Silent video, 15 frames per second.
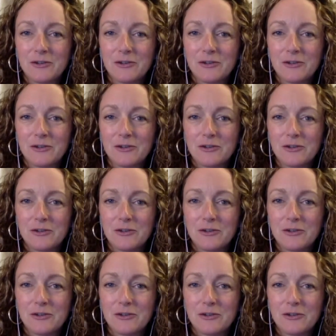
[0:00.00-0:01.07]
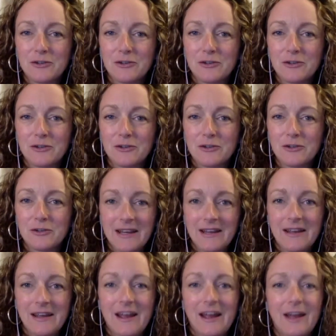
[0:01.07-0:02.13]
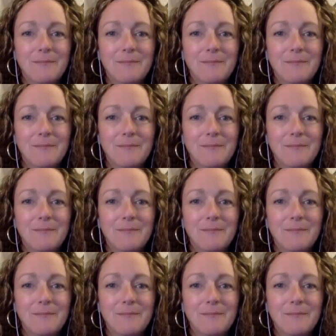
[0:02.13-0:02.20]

shape or size of your body.